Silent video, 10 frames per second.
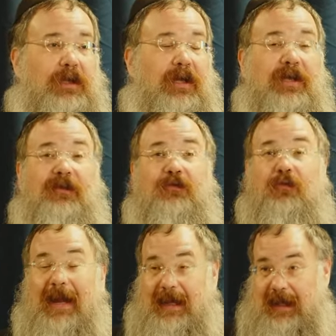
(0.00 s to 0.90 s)
at least
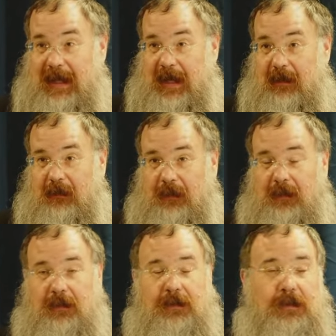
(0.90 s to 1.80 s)
right now,
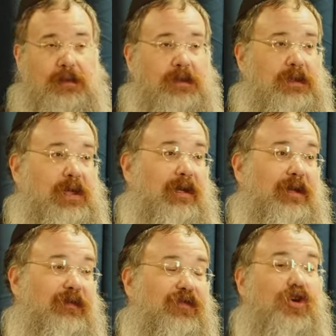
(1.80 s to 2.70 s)
at
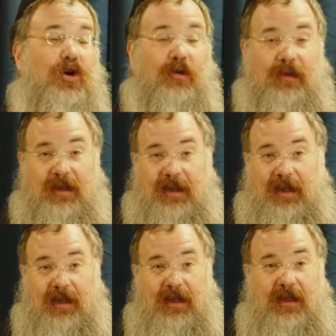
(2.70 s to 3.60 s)
least
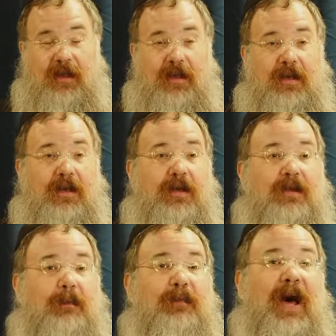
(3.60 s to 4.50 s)
currently,
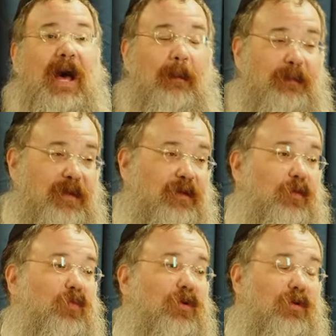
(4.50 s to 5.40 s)
the popular
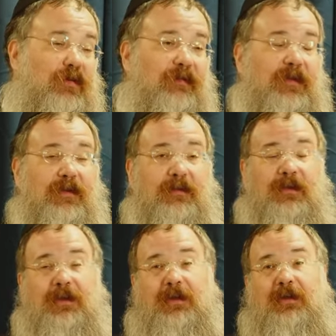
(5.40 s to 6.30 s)
worldview
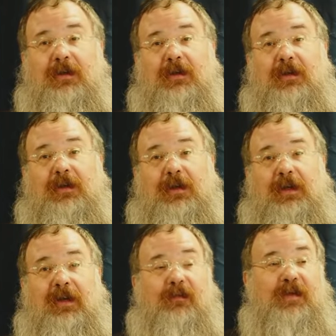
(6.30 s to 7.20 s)

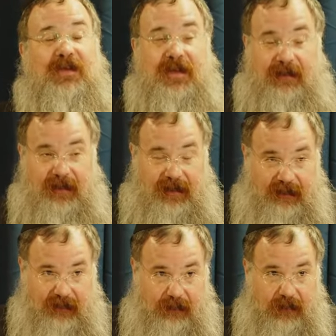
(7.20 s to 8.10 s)
is
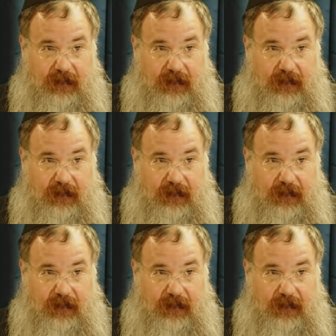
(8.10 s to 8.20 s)
materialism.